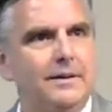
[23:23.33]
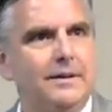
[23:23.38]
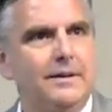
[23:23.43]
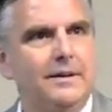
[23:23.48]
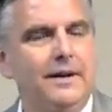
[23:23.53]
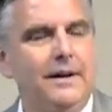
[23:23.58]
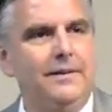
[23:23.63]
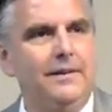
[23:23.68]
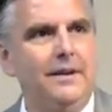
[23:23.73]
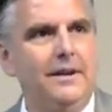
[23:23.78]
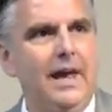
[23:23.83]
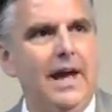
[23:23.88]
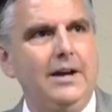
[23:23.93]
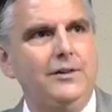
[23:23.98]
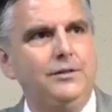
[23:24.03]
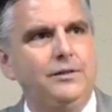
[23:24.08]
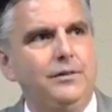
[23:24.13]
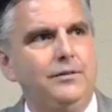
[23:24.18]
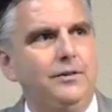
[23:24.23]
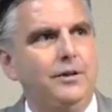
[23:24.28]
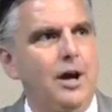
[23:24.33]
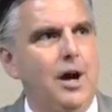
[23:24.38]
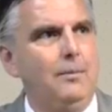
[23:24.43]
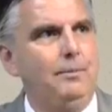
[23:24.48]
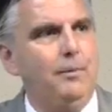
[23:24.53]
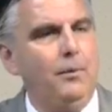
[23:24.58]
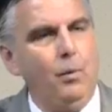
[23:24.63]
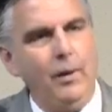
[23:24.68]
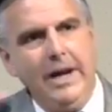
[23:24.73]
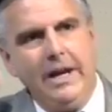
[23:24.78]
In the next
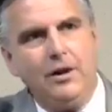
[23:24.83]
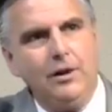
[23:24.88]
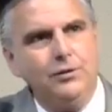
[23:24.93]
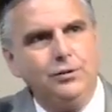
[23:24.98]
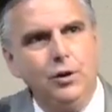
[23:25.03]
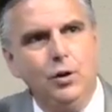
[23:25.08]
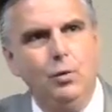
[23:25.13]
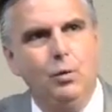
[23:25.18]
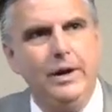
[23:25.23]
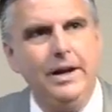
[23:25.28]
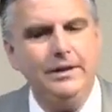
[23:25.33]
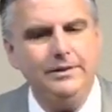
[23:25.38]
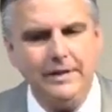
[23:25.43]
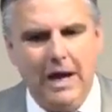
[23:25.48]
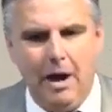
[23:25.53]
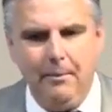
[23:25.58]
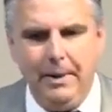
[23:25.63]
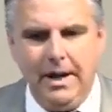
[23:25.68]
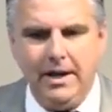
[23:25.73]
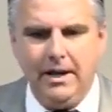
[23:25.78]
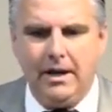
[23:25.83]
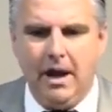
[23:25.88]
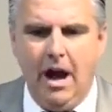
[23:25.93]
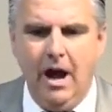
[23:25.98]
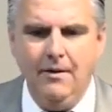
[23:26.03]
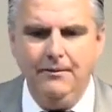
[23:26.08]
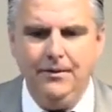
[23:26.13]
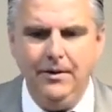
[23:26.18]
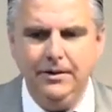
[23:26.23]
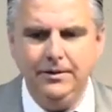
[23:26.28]
couple, week or two weeks, I'll be at a
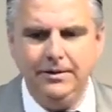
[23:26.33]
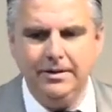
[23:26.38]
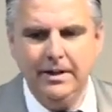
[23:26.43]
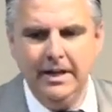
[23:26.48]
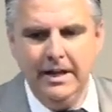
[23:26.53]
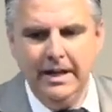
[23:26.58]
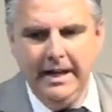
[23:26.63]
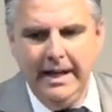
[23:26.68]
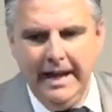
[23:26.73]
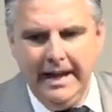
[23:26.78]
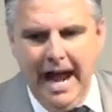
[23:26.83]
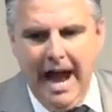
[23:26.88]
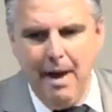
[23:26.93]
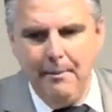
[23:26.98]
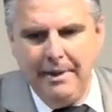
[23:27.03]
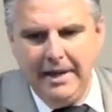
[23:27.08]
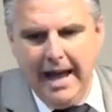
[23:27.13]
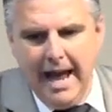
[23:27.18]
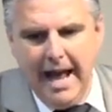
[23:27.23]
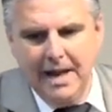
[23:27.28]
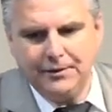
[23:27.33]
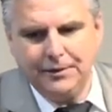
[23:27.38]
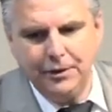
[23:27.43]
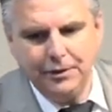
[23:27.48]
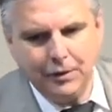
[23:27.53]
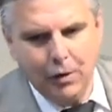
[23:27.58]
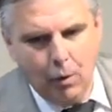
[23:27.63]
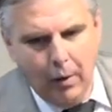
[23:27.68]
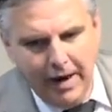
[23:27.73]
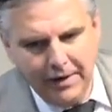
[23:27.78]
conference and I'll be asked this
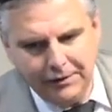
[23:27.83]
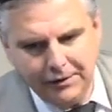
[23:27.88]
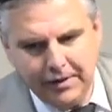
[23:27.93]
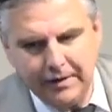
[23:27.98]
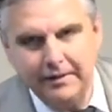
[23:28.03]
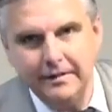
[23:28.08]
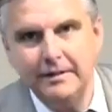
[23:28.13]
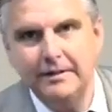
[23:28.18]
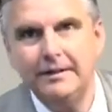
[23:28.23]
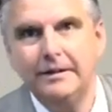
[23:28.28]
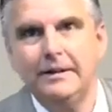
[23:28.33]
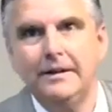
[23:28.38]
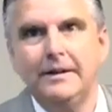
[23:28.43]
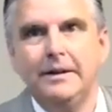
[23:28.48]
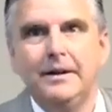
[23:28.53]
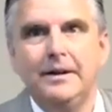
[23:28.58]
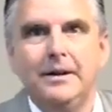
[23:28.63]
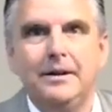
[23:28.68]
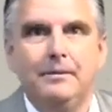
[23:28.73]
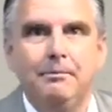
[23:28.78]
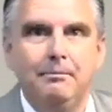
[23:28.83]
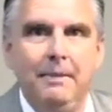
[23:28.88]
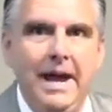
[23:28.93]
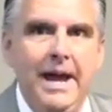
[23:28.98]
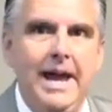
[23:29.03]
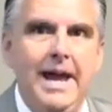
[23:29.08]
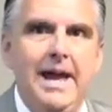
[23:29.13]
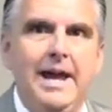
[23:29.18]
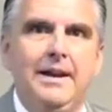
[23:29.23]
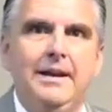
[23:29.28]
question
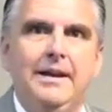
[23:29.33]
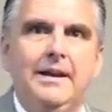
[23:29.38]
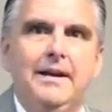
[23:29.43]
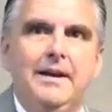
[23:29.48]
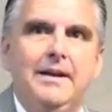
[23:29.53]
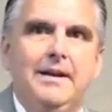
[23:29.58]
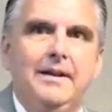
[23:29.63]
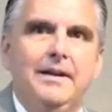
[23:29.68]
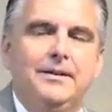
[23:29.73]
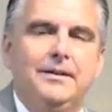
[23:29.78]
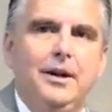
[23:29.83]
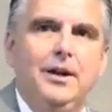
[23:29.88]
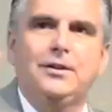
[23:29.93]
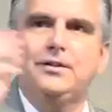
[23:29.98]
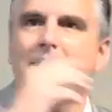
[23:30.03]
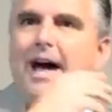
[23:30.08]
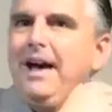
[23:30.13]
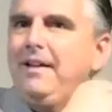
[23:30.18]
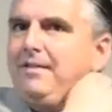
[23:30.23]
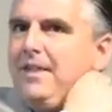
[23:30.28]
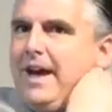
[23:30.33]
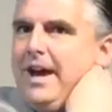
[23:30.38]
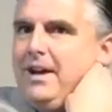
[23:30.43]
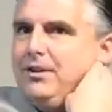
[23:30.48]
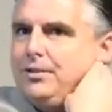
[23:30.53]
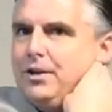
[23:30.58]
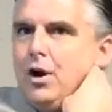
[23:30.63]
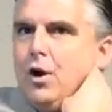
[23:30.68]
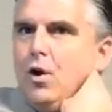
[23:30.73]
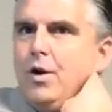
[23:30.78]
Man, looks like things
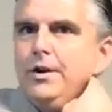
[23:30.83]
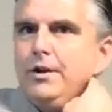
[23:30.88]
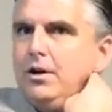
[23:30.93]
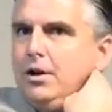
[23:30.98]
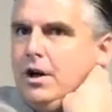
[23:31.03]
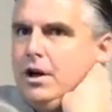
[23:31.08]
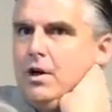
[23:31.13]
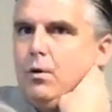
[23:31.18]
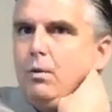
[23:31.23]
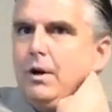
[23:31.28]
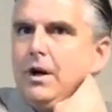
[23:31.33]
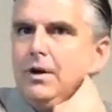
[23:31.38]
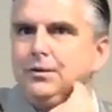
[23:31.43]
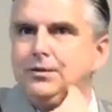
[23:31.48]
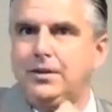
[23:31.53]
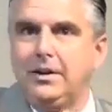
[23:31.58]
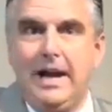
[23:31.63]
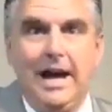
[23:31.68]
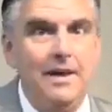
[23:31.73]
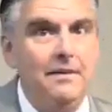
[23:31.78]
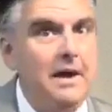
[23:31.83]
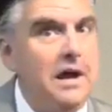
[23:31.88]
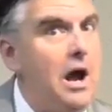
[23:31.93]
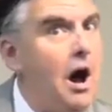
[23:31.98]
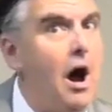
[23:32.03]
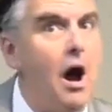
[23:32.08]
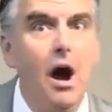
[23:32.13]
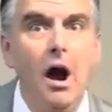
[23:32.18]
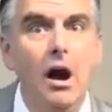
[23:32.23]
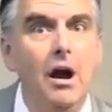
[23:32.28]
are going good in Wilson, and they
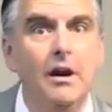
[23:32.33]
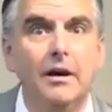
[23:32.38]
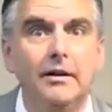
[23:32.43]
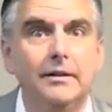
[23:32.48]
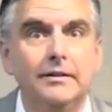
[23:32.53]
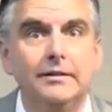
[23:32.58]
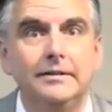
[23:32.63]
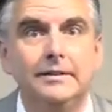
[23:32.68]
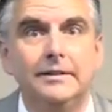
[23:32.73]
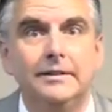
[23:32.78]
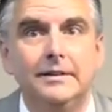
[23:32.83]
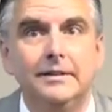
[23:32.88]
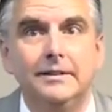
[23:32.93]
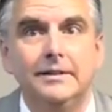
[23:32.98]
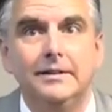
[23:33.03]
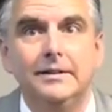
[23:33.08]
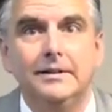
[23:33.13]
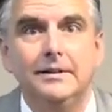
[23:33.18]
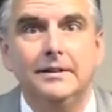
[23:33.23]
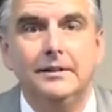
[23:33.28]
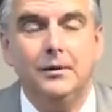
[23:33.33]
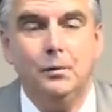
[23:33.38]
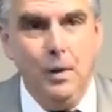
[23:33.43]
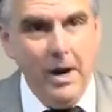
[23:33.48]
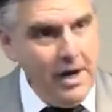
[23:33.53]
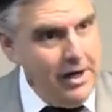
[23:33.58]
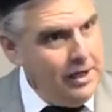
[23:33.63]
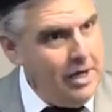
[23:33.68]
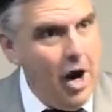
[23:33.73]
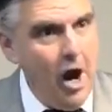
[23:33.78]
are.
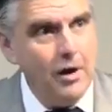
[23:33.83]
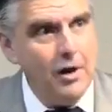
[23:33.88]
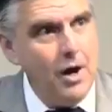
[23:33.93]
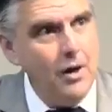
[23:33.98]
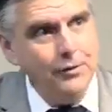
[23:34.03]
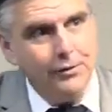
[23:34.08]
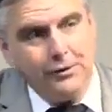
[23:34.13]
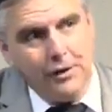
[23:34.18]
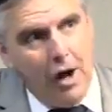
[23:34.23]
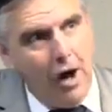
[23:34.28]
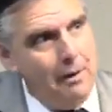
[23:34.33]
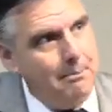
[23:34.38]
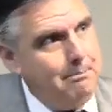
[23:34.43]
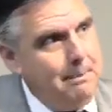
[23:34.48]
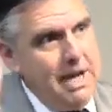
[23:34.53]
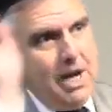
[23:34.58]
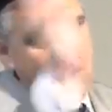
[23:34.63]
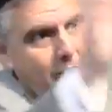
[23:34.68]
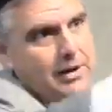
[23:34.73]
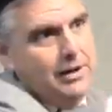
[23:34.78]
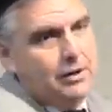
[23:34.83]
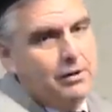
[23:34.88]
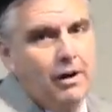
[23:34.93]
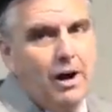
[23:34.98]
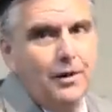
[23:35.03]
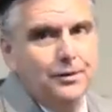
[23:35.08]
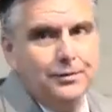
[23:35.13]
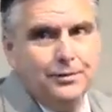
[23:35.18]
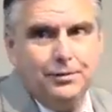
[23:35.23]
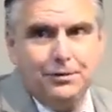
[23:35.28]
When are y'all going to start building
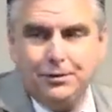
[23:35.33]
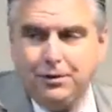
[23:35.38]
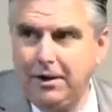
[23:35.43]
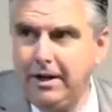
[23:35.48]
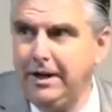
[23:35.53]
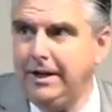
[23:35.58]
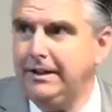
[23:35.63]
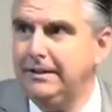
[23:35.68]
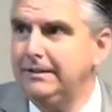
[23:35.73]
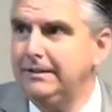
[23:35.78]
across the street?